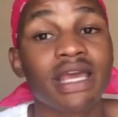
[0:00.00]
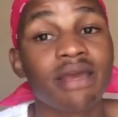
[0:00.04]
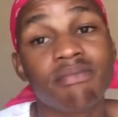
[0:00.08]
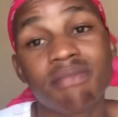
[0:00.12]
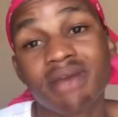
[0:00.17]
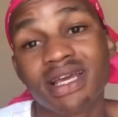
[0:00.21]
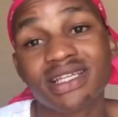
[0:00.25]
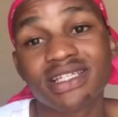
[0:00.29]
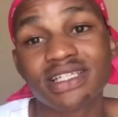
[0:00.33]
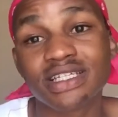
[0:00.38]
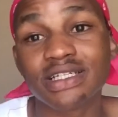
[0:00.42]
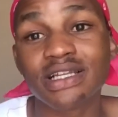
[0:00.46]

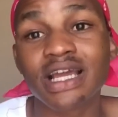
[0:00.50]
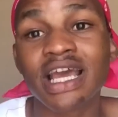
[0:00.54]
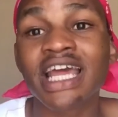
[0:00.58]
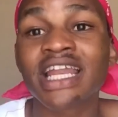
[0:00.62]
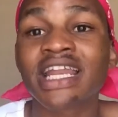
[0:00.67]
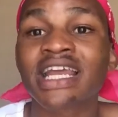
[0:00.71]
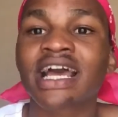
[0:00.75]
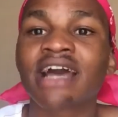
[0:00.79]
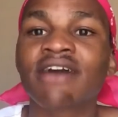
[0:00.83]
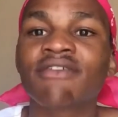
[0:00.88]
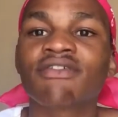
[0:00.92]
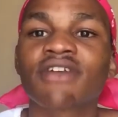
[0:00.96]
Imagine,
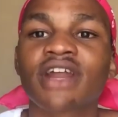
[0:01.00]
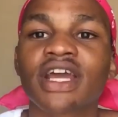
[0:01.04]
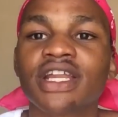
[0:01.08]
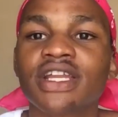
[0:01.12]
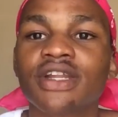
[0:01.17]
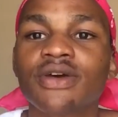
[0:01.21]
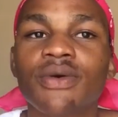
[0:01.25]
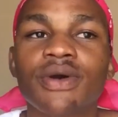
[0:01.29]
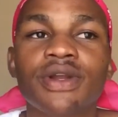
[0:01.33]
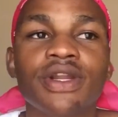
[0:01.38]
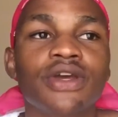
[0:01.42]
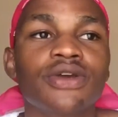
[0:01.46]
and come
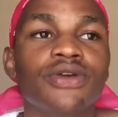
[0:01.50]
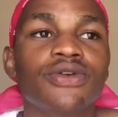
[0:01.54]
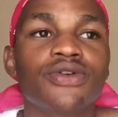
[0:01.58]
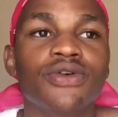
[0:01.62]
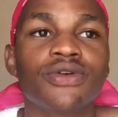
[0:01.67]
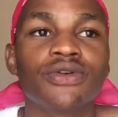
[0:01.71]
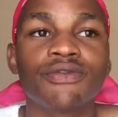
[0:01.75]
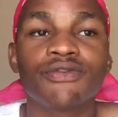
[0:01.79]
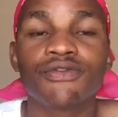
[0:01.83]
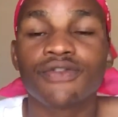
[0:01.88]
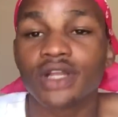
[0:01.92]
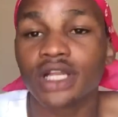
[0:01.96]
Friday, when you
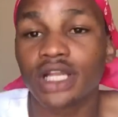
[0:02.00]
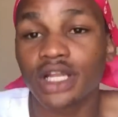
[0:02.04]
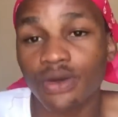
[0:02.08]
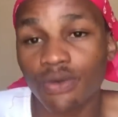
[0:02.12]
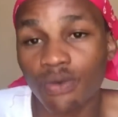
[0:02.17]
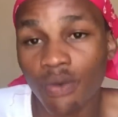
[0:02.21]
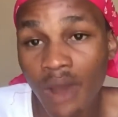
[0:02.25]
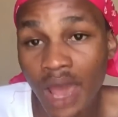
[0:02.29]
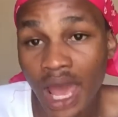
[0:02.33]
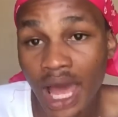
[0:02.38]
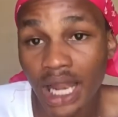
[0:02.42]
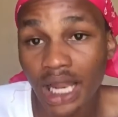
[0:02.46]
don't
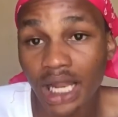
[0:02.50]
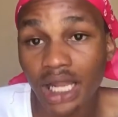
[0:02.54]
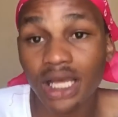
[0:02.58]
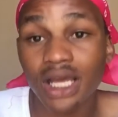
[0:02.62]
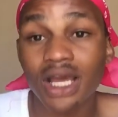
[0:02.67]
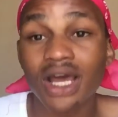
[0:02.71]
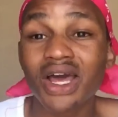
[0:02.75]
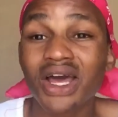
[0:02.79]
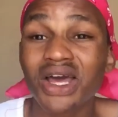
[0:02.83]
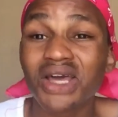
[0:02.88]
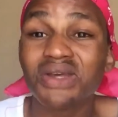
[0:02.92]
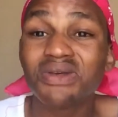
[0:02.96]
feeling well,
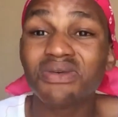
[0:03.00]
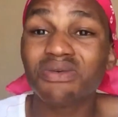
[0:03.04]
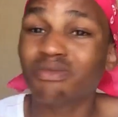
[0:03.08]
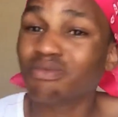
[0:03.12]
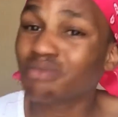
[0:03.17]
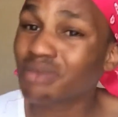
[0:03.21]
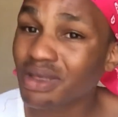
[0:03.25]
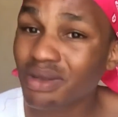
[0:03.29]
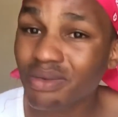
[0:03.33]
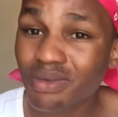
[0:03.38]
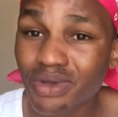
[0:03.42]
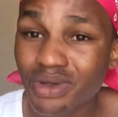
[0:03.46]

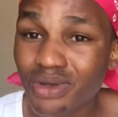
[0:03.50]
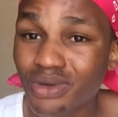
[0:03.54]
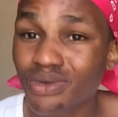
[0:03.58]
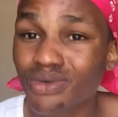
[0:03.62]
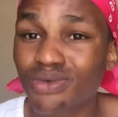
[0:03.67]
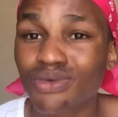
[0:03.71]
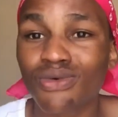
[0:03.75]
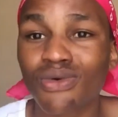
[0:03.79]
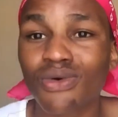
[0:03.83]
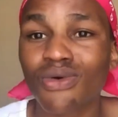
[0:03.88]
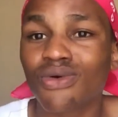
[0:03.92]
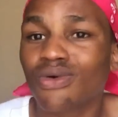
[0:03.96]
maybe
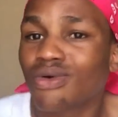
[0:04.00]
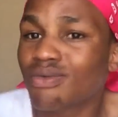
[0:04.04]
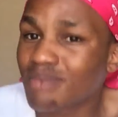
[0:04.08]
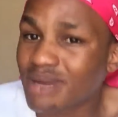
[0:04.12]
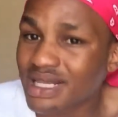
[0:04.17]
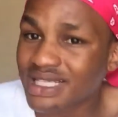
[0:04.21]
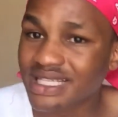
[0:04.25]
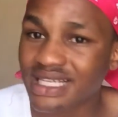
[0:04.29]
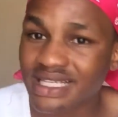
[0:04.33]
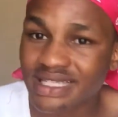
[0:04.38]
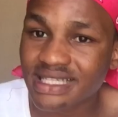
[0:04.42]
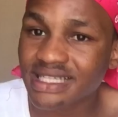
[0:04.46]
you go
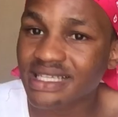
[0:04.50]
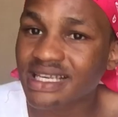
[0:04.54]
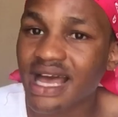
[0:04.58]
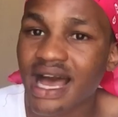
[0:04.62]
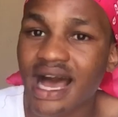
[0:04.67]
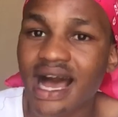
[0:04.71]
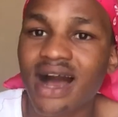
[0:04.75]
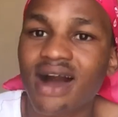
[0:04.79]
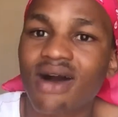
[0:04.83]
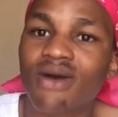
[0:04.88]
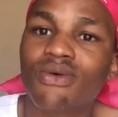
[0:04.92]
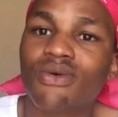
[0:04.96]
matating
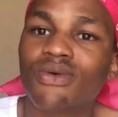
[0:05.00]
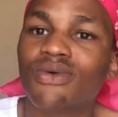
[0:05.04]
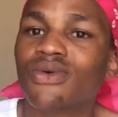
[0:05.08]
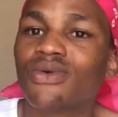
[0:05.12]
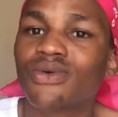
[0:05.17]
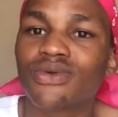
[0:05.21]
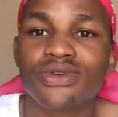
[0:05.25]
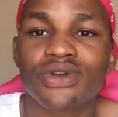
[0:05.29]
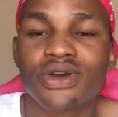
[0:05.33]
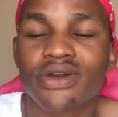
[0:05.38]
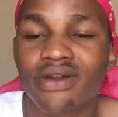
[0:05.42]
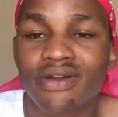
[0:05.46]

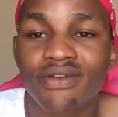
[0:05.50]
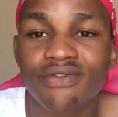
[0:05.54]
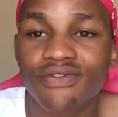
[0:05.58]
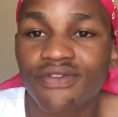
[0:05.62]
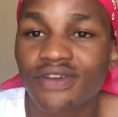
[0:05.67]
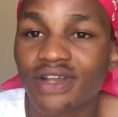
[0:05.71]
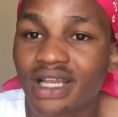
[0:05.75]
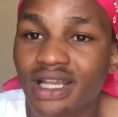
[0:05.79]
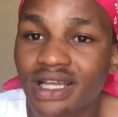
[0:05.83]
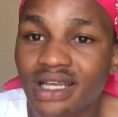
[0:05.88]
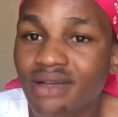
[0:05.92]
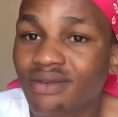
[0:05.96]
how you're not
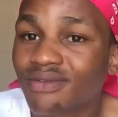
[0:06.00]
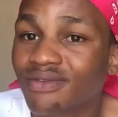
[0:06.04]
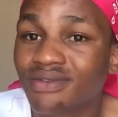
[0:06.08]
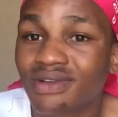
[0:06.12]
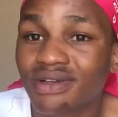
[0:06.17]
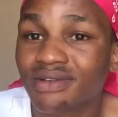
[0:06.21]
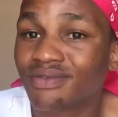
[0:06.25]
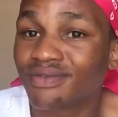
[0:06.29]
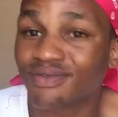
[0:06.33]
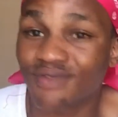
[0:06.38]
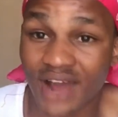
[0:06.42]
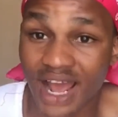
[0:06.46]

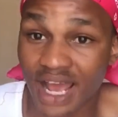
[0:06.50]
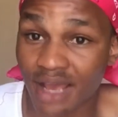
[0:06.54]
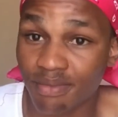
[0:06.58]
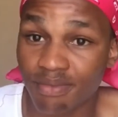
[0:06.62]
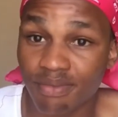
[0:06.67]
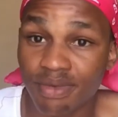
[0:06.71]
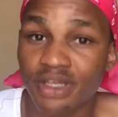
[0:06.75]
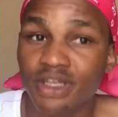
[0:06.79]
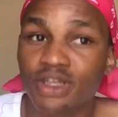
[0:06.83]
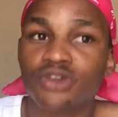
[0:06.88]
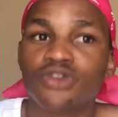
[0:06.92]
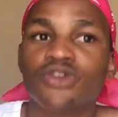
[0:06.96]
feeling
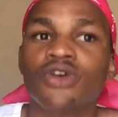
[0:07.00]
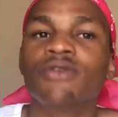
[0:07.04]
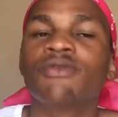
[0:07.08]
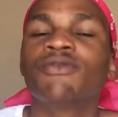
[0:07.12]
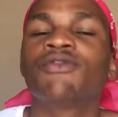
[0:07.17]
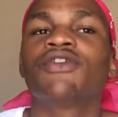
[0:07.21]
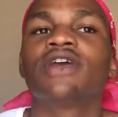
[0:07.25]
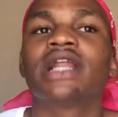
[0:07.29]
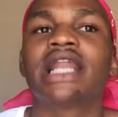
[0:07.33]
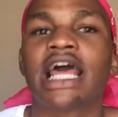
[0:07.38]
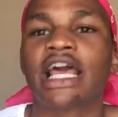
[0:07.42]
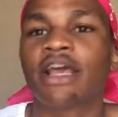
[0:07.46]
vibey, you don't
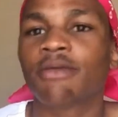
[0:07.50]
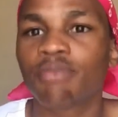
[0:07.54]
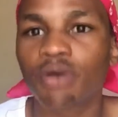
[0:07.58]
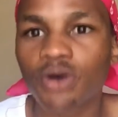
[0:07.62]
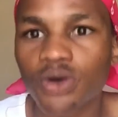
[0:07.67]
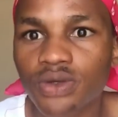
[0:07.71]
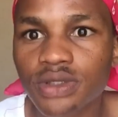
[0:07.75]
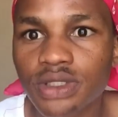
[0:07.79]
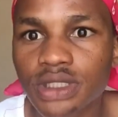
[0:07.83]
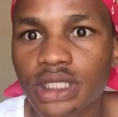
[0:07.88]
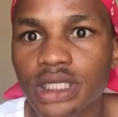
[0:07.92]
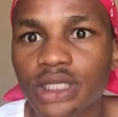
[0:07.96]
feel like
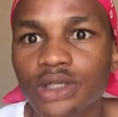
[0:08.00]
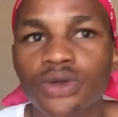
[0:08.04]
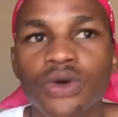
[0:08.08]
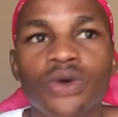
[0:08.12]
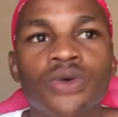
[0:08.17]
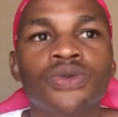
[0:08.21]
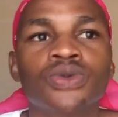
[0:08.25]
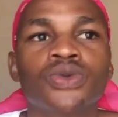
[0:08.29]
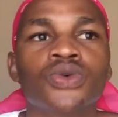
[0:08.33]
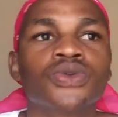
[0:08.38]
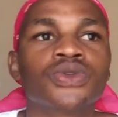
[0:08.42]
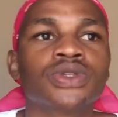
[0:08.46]
posting
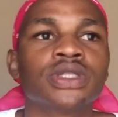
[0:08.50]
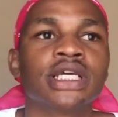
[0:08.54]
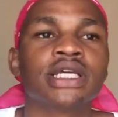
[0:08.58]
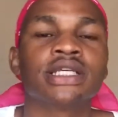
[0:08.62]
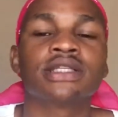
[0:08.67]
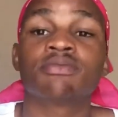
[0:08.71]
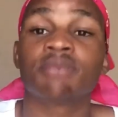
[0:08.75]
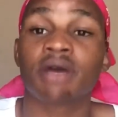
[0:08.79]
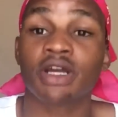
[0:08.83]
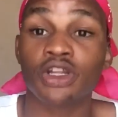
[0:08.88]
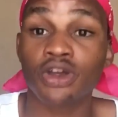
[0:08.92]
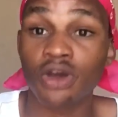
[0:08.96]
on those
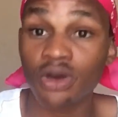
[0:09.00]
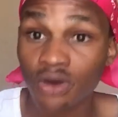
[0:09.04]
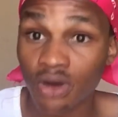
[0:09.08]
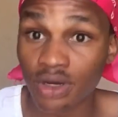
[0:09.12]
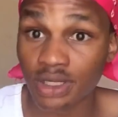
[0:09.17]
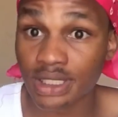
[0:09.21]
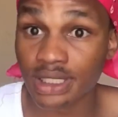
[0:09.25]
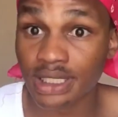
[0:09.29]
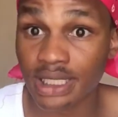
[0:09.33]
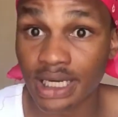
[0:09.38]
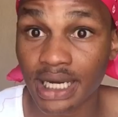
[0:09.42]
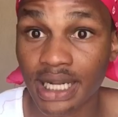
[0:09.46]
days, but you're a
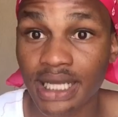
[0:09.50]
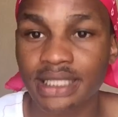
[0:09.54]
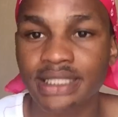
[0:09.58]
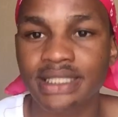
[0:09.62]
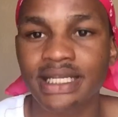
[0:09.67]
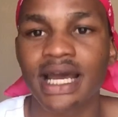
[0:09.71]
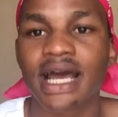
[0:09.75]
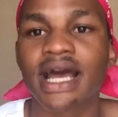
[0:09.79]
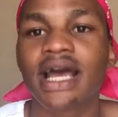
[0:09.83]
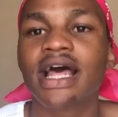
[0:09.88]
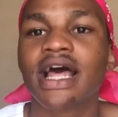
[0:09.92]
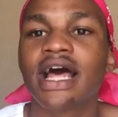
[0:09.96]
content
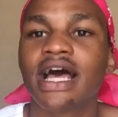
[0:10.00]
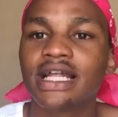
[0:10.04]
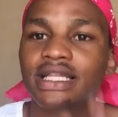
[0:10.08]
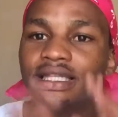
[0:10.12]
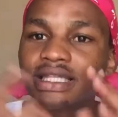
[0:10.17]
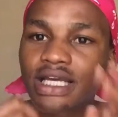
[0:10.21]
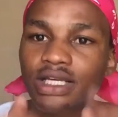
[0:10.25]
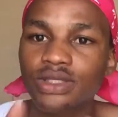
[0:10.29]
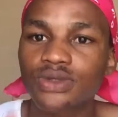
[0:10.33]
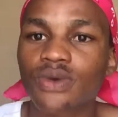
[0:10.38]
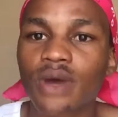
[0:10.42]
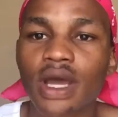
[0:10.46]
creator.
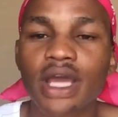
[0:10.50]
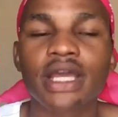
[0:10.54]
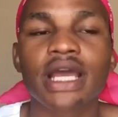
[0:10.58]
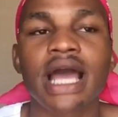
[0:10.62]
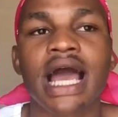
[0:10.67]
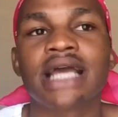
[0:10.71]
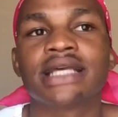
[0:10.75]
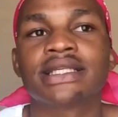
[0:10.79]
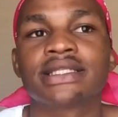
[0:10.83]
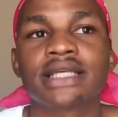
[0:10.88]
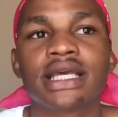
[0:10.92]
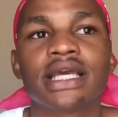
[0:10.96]
That's why
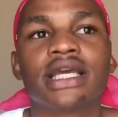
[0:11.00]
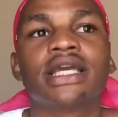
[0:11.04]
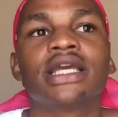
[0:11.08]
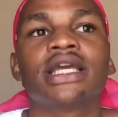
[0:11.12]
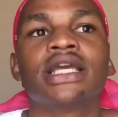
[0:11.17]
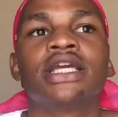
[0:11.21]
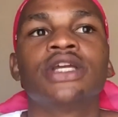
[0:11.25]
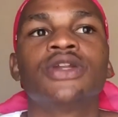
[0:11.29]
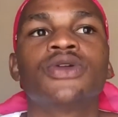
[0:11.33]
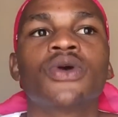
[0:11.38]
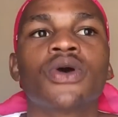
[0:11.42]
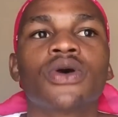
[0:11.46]
I say
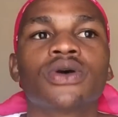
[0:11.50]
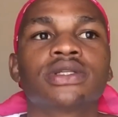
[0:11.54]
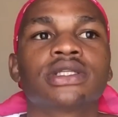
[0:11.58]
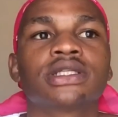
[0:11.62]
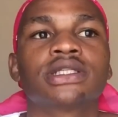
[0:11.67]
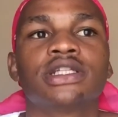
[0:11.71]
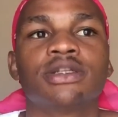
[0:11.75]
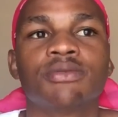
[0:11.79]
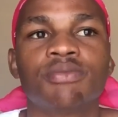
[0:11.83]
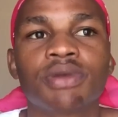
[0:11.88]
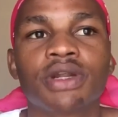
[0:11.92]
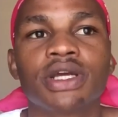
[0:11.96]
it
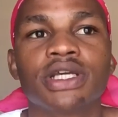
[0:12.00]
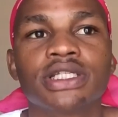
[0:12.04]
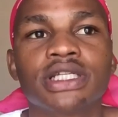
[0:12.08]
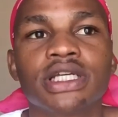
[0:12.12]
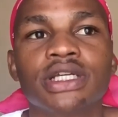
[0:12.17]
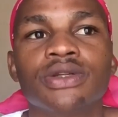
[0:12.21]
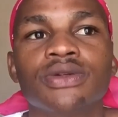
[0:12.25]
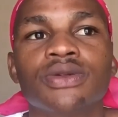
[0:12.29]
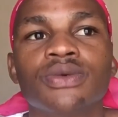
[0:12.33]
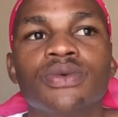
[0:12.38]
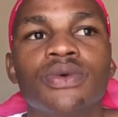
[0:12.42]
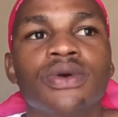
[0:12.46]
causes
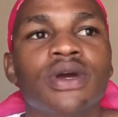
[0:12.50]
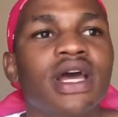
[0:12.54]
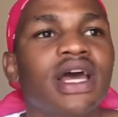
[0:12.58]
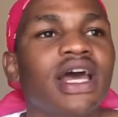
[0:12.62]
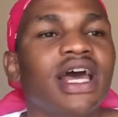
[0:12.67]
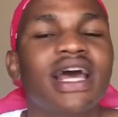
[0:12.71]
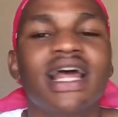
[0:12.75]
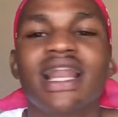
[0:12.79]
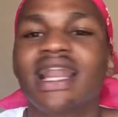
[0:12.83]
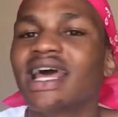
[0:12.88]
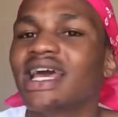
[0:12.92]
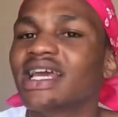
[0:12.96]
depression.
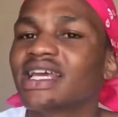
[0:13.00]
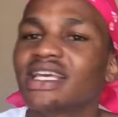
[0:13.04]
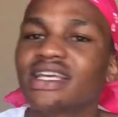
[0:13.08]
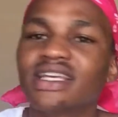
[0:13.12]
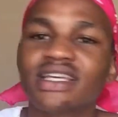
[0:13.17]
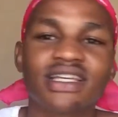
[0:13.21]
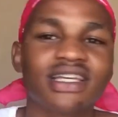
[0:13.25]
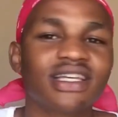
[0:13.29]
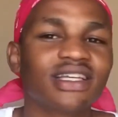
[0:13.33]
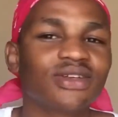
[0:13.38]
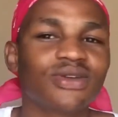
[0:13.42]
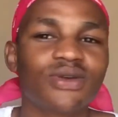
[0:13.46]
Like,
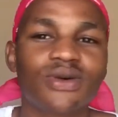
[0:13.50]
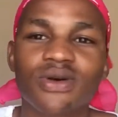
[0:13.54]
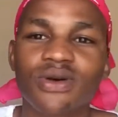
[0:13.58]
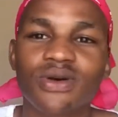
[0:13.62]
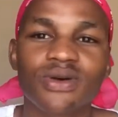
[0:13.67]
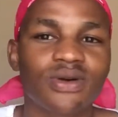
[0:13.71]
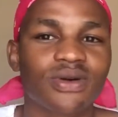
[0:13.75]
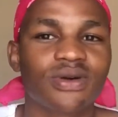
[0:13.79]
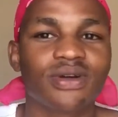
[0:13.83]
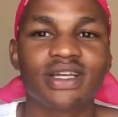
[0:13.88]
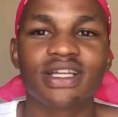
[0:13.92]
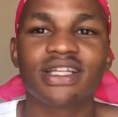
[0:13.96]

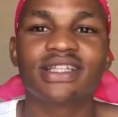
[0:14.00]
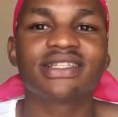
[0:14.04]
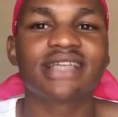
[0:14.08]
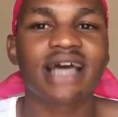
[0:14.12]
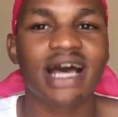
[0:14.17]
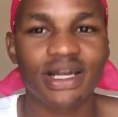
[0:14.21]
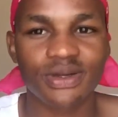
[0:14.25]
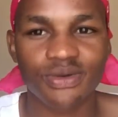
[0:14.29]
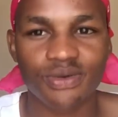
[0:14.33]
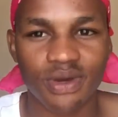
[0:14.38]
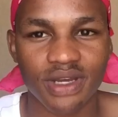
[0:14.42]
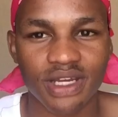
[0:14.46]
yo, it's
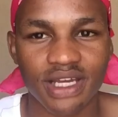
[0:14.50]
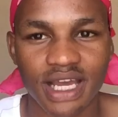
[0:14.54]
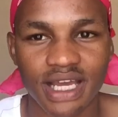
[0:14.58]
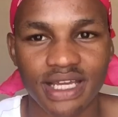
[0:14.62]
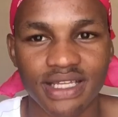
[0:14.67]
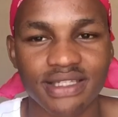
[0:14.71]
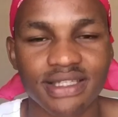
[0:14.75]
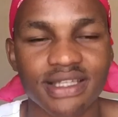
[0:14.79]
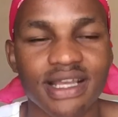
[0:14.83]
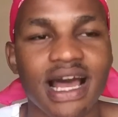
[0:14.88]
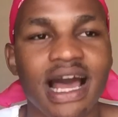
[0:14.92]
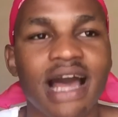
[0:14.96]
hard work,
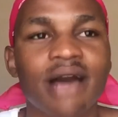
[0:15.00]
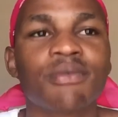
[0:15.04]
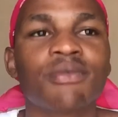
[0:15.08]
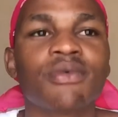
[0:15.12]
guys.